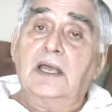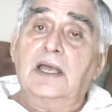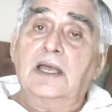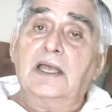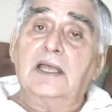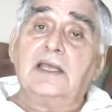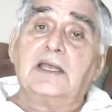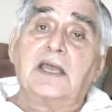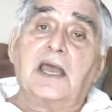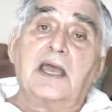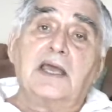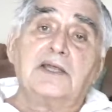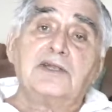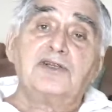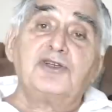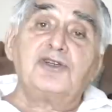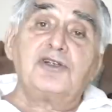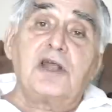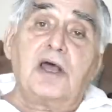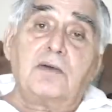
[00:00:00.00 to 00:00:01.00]
he can't
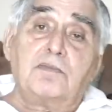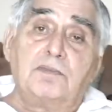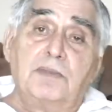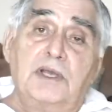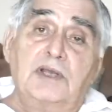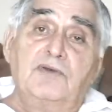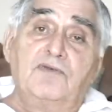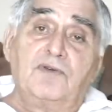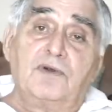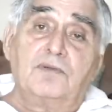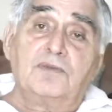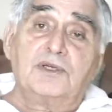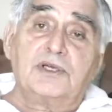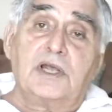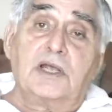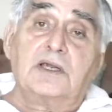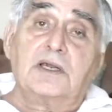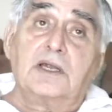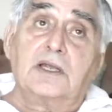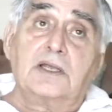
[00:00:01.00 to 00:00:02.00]
stop me from
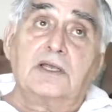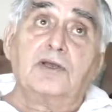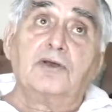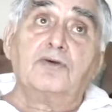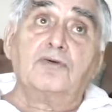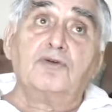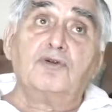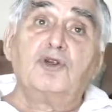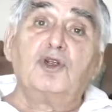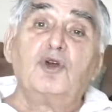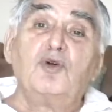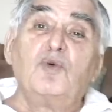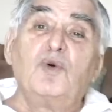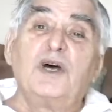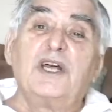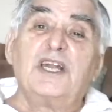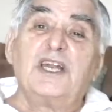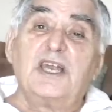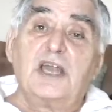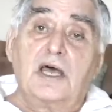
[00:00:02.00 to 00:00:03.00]
sending you to
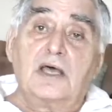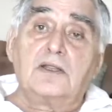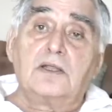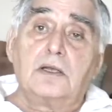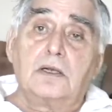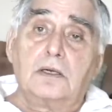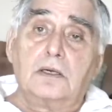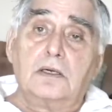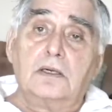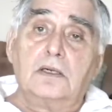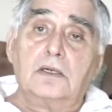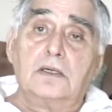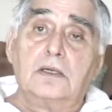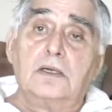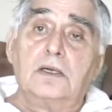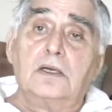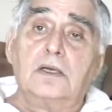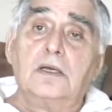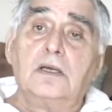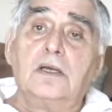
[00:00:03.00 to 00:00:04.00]
another
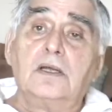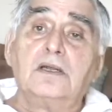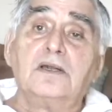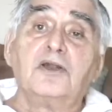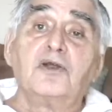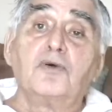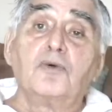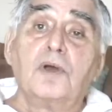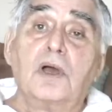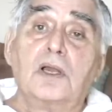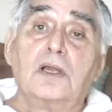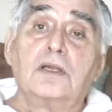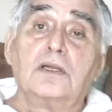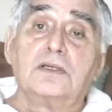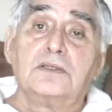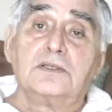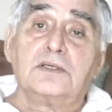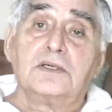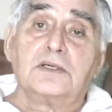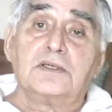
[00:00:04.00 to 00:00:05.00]

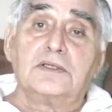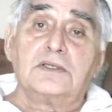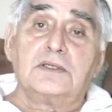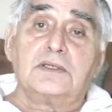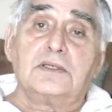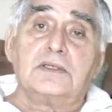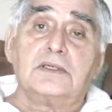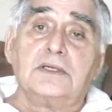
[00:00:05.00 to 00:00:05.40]
neurologist,